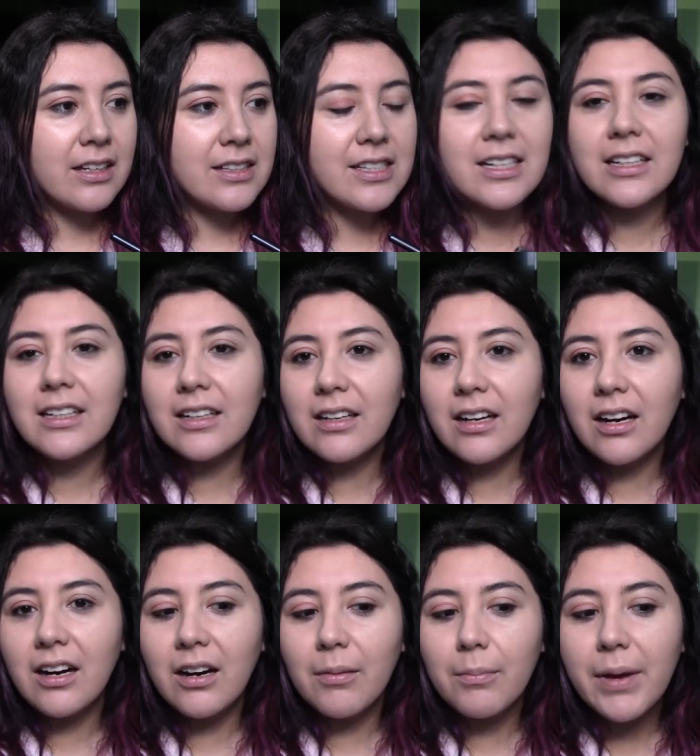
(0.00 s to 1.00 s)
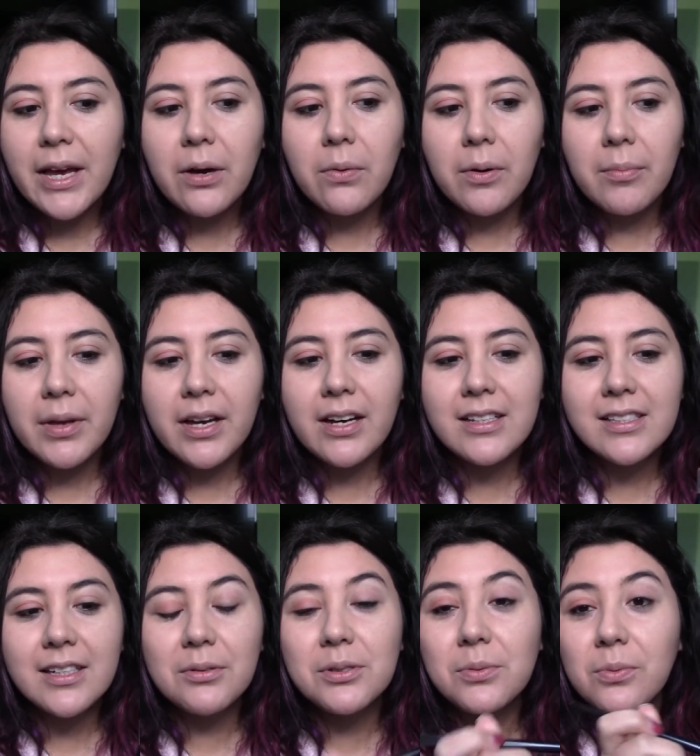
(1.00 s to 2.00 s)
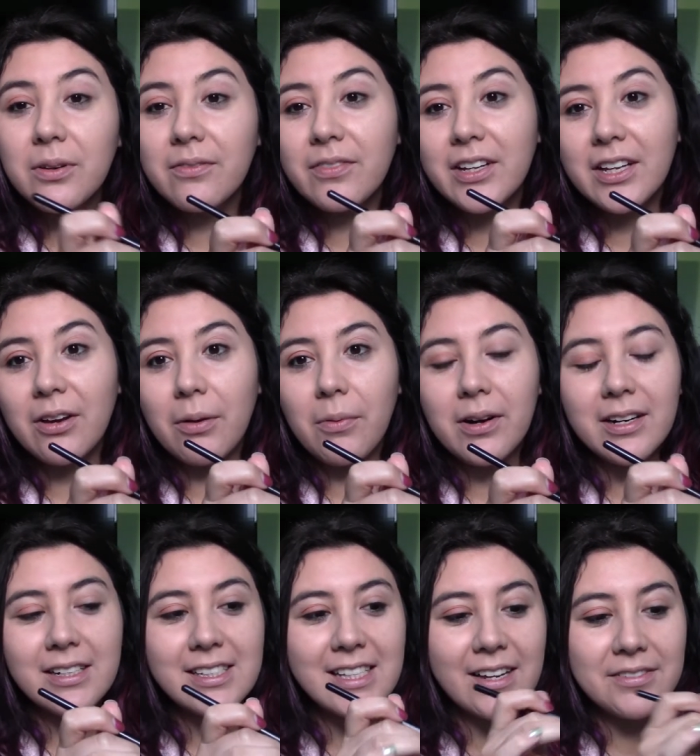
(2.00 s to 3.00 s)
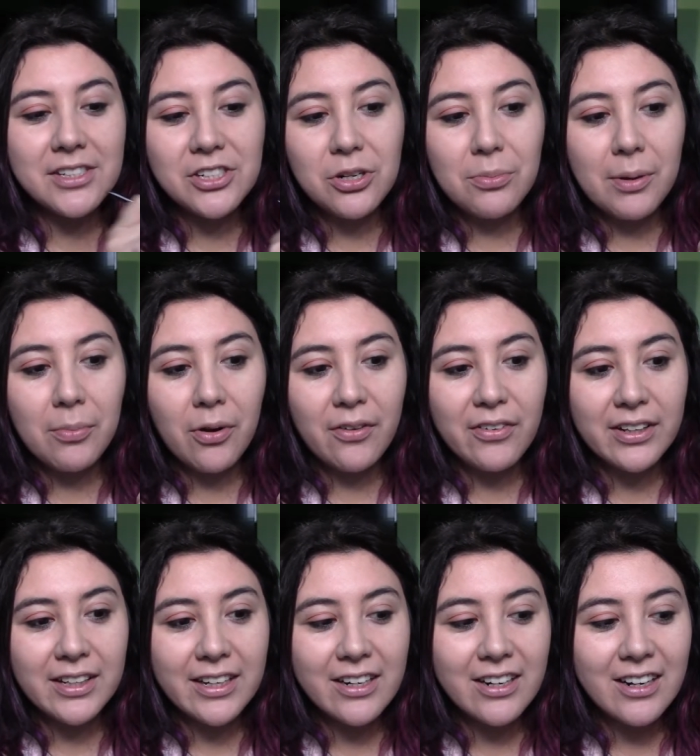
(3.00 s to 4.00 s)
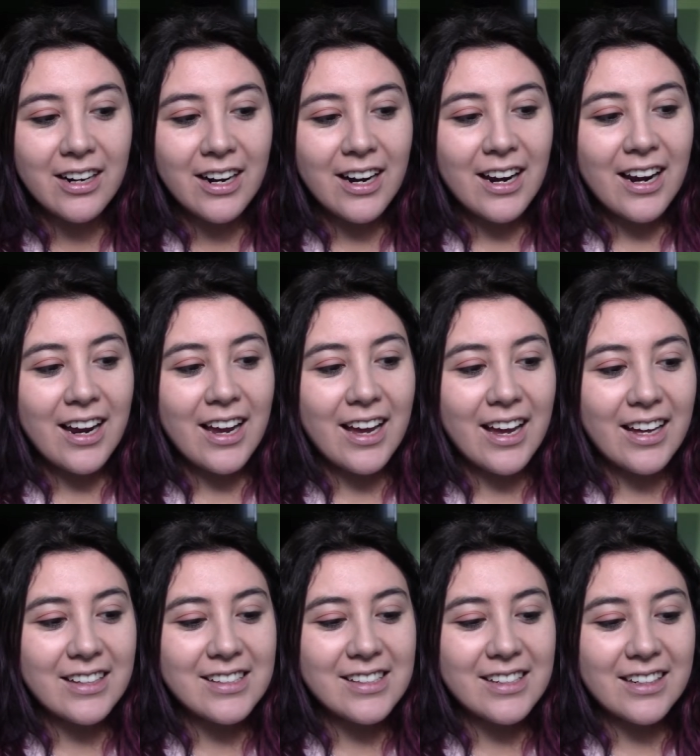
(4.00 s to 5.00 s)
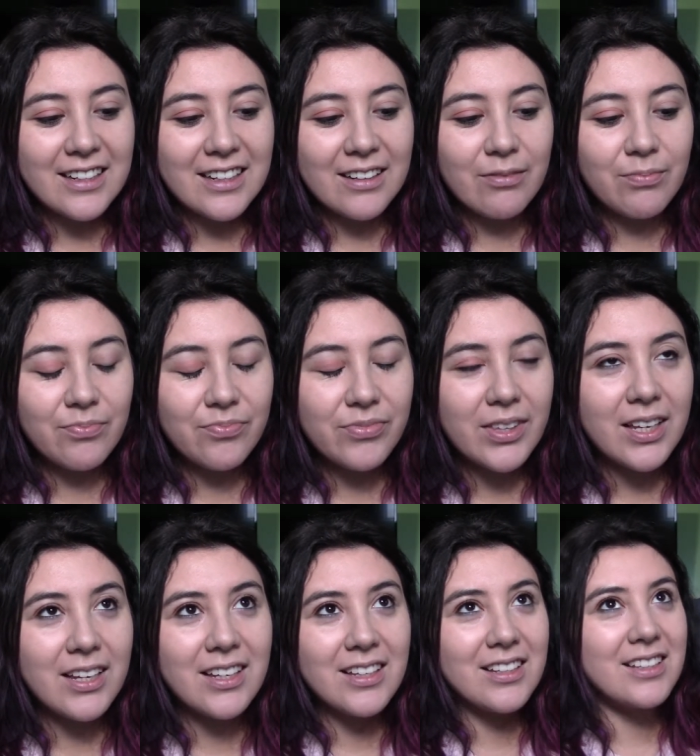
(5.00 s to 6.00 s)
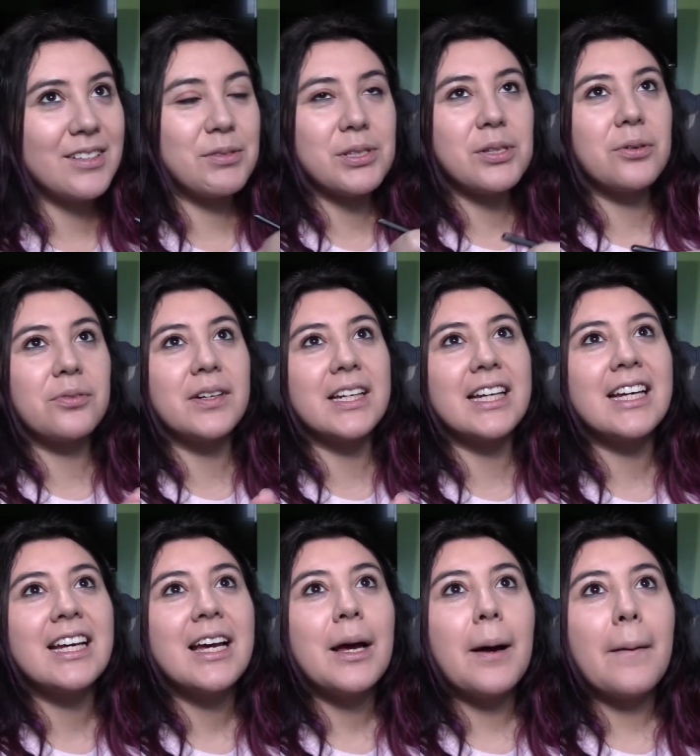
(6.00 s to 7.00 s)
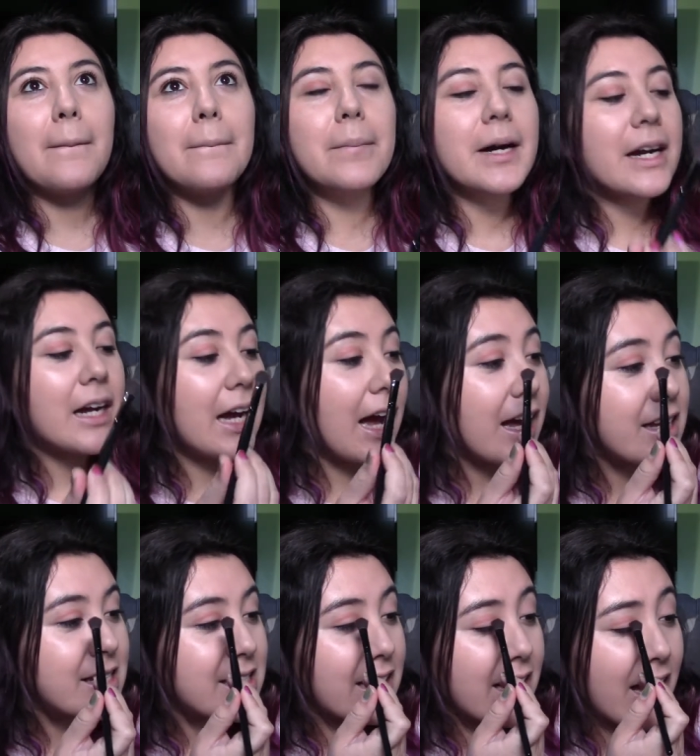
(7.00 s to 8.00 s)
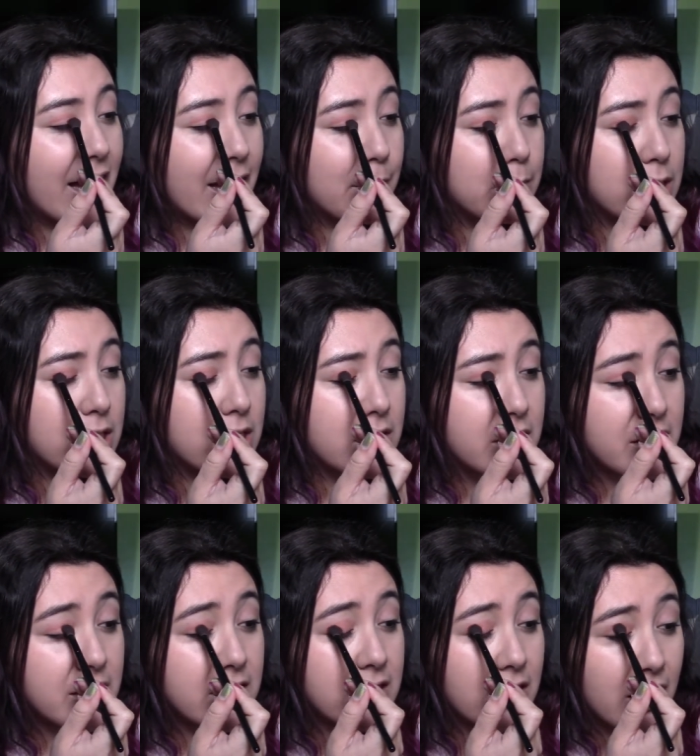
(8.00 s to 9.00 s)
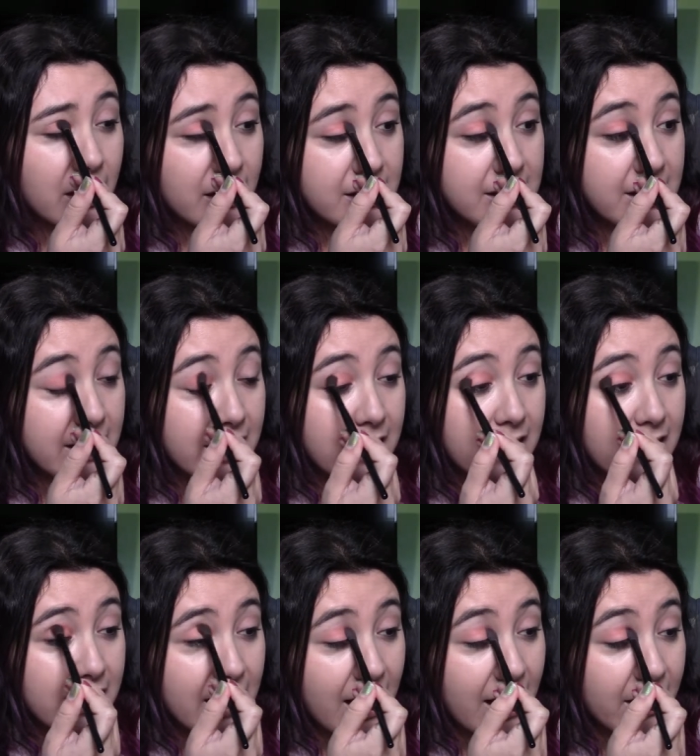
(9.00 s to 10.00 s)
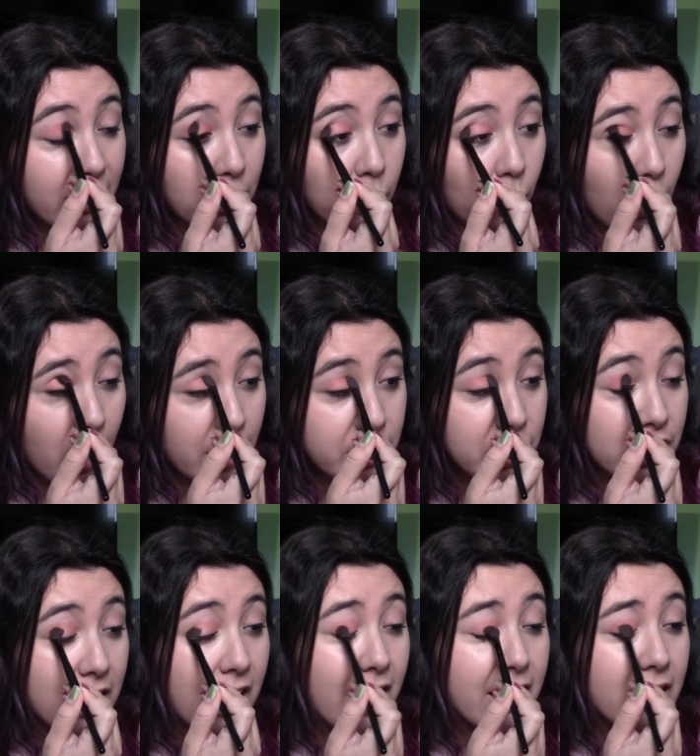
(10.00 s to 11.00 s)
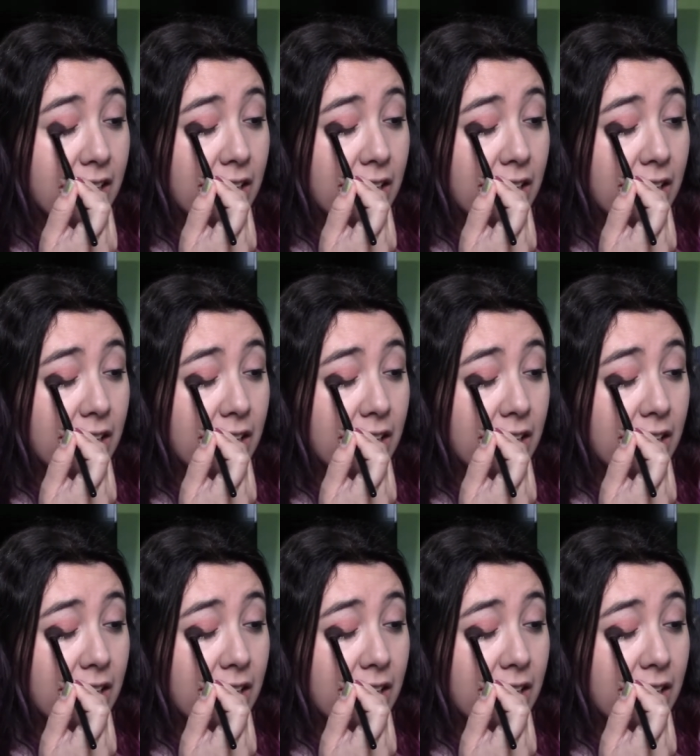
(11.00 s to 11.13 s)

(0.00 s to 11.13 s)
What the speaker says: to make one because there was one video I wanted to save to show my boyfriend later. And it was so funny. But guys, like, I am sucked in. I could watch that